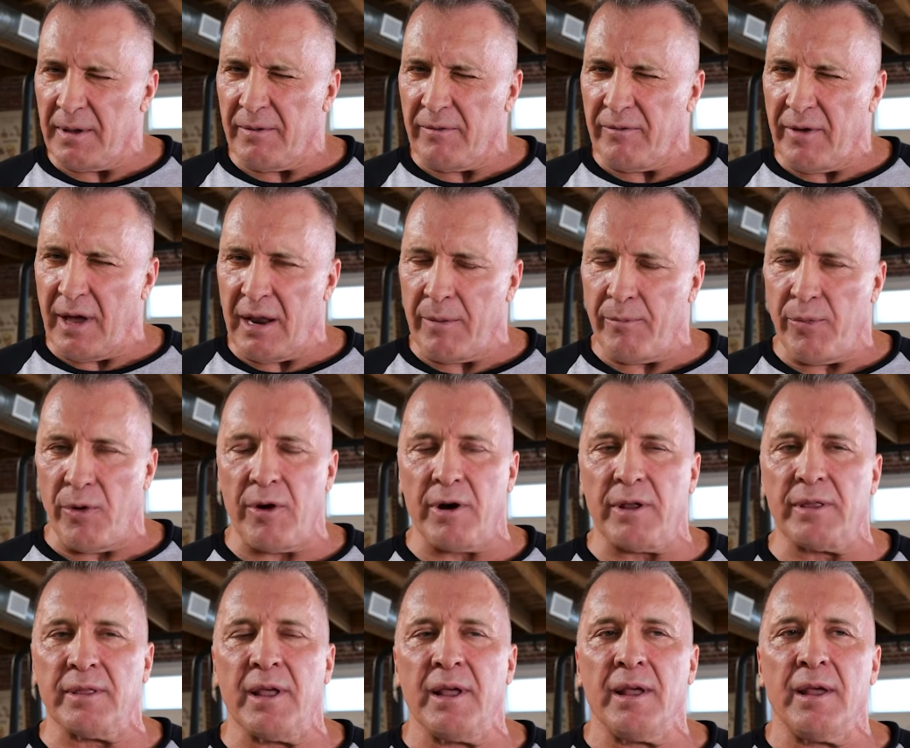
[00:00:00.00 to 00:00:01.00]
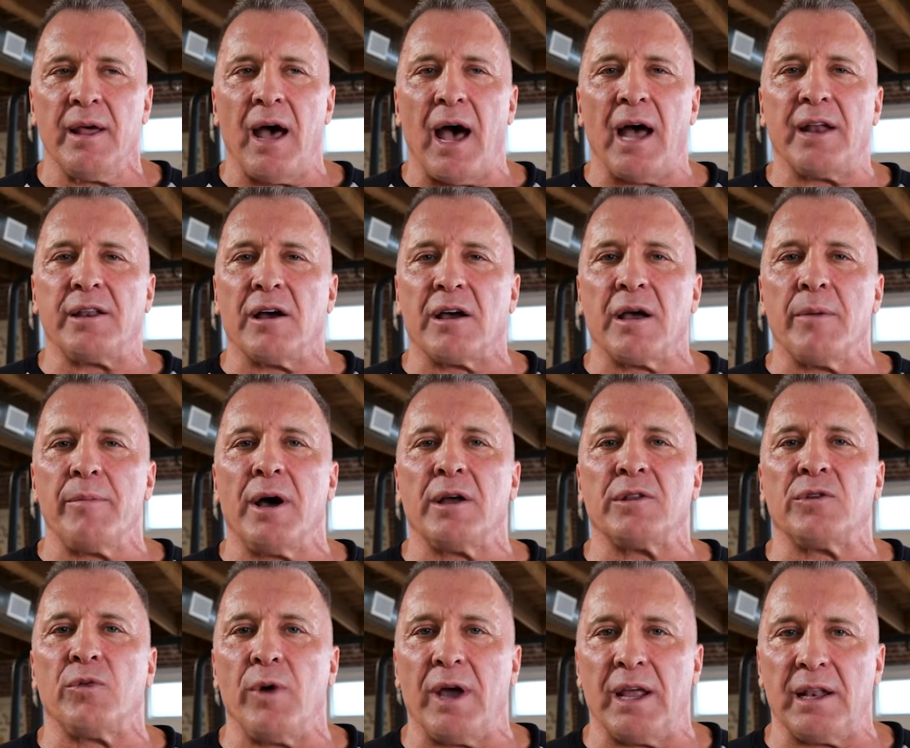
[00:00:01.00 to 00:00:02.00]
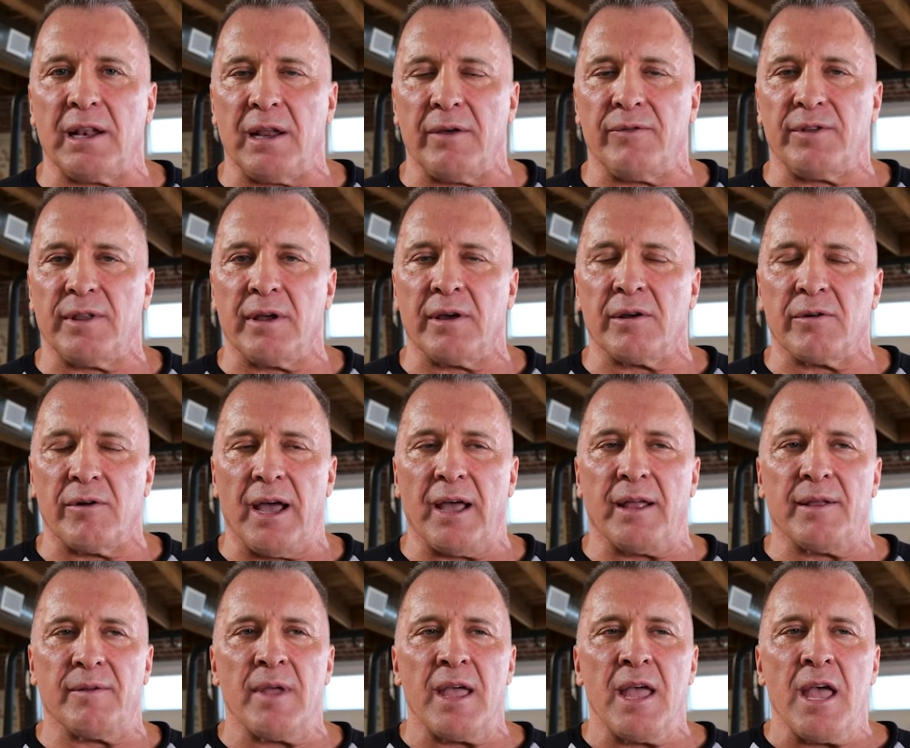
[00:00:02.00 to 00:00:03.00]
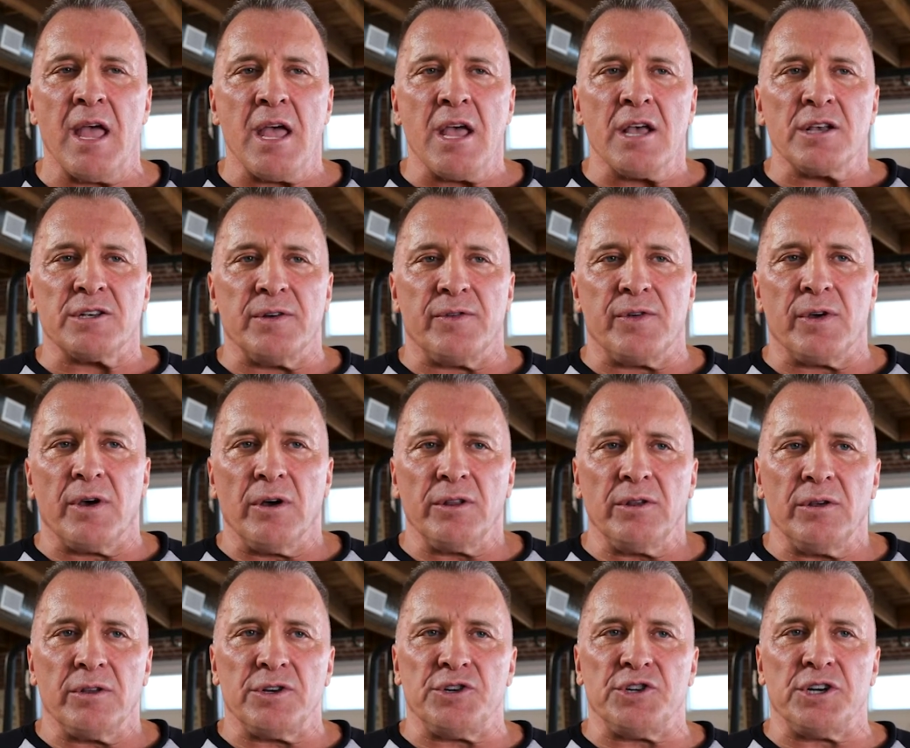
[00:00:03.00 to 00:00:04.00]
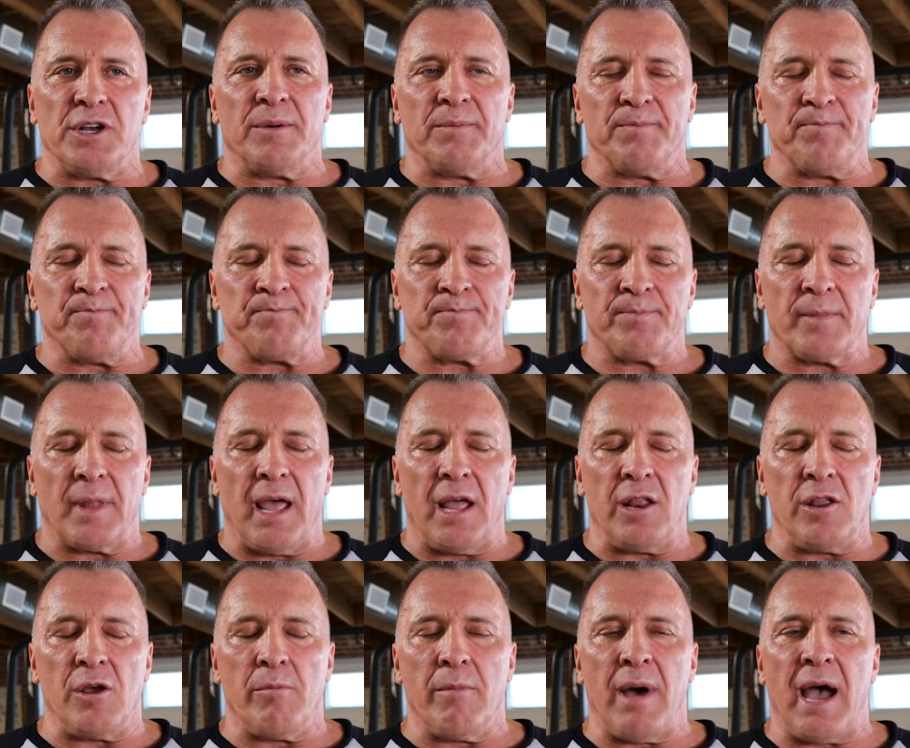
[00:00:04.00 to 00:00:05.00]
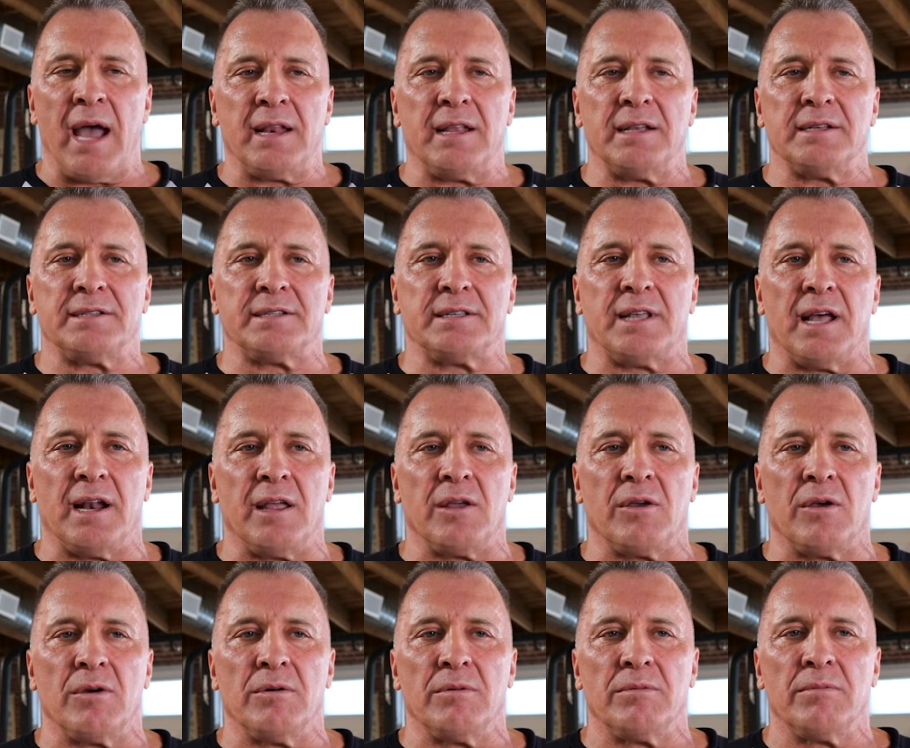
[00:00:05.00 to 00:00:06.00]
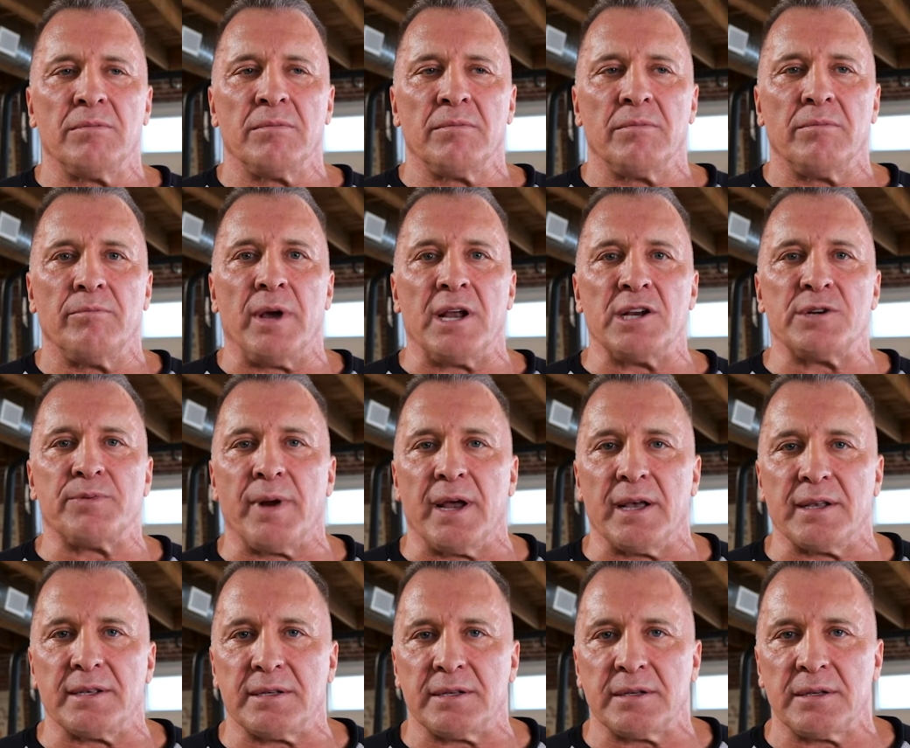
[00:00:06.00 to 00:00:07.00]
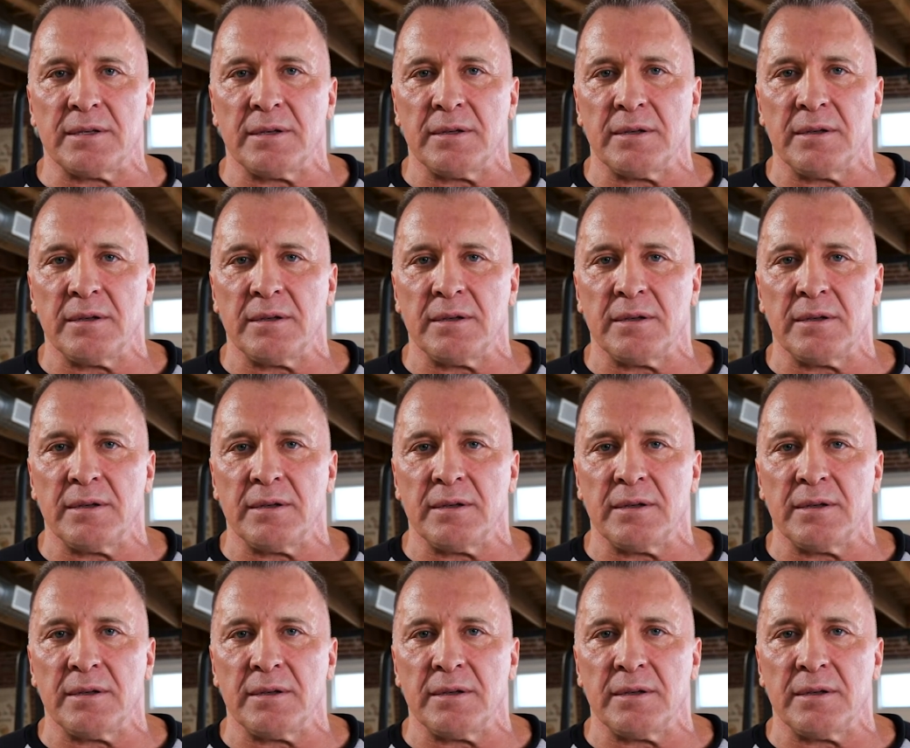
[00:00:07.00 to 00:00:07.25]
Very important. I talk about weightlifting, right? So if you go to the gym and your mind is telling you bench press,